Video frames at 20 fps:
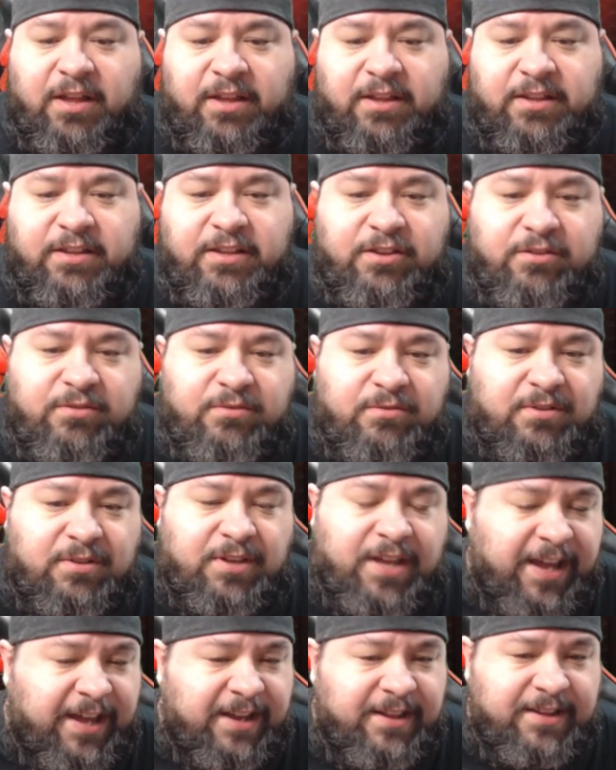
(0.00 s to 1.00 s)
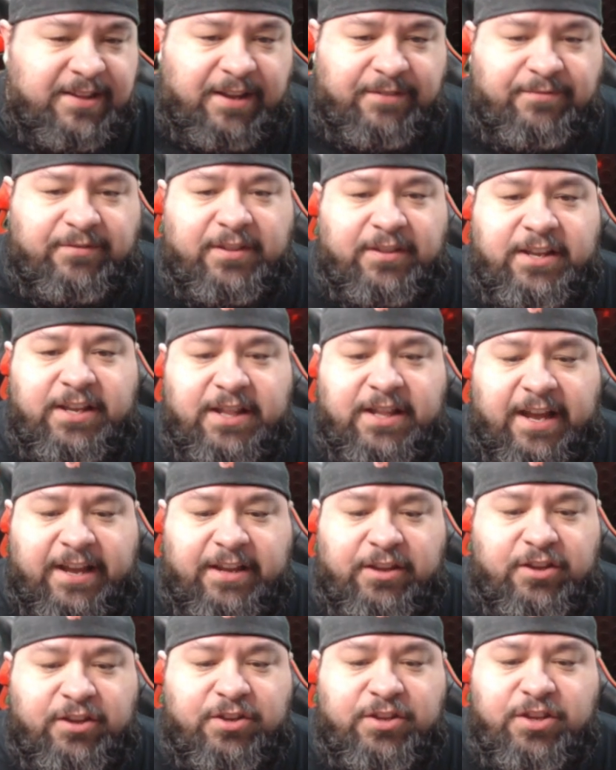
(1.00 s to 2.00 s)
you can definitely
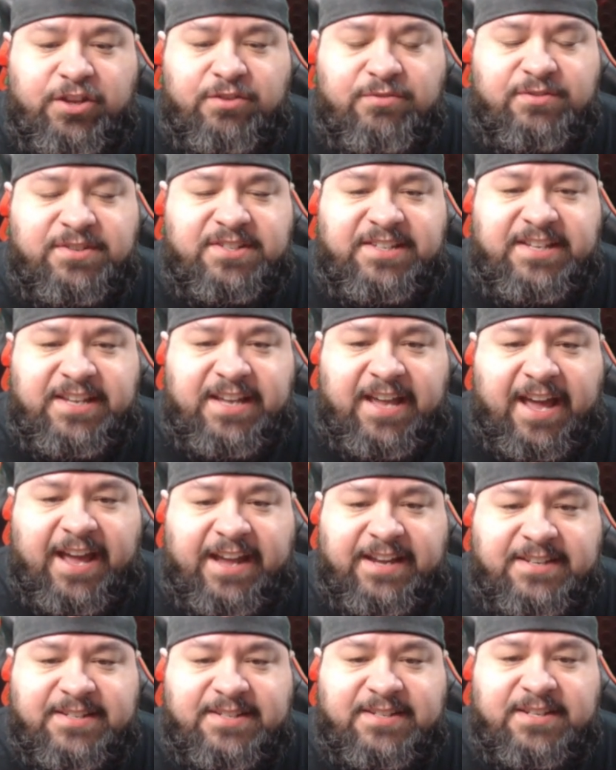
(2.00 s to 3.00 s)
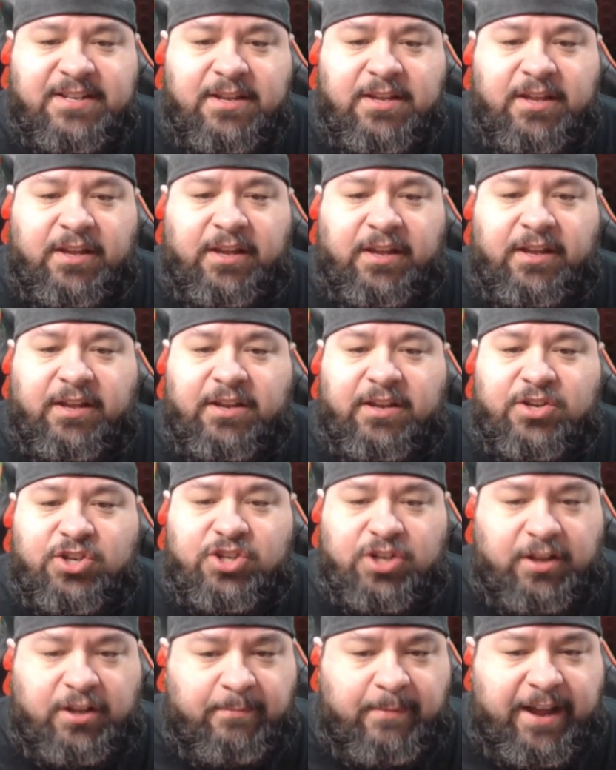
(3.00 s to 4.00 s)
like you could use DX uh,
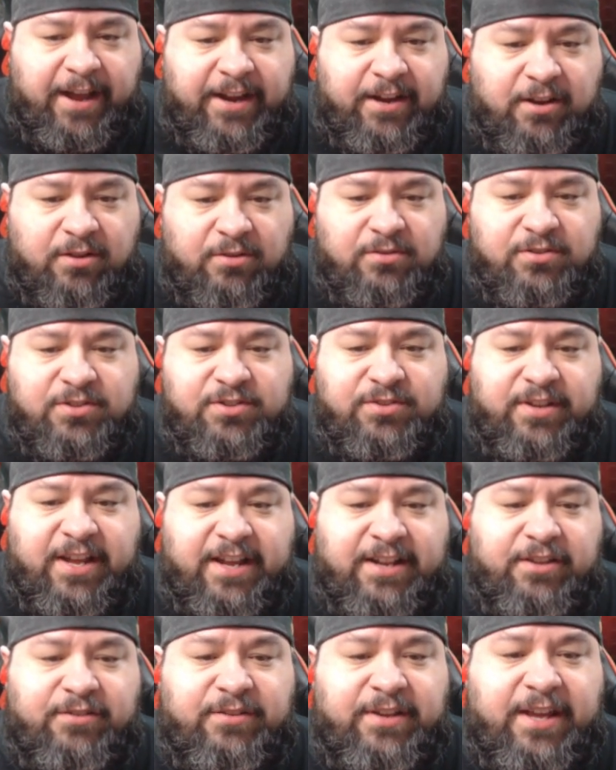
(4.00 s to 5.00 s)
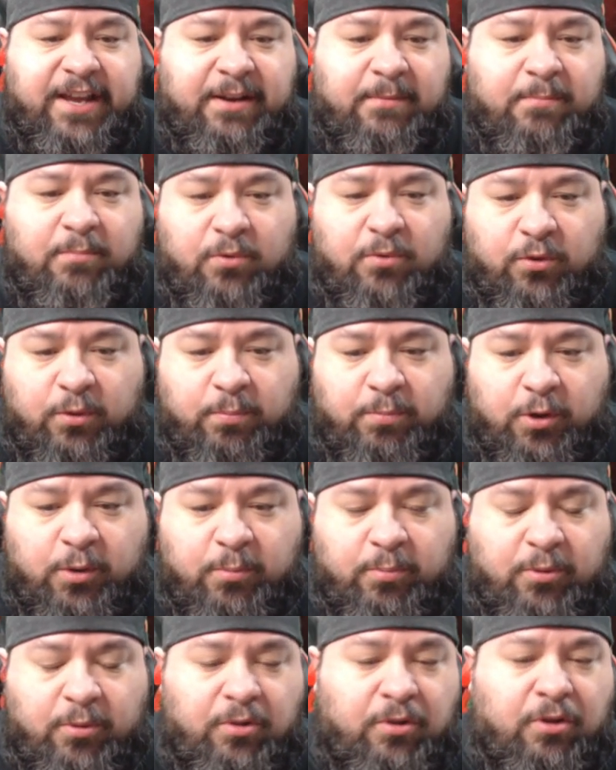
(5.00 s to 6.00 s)
Shawn Michaels so that you get more purple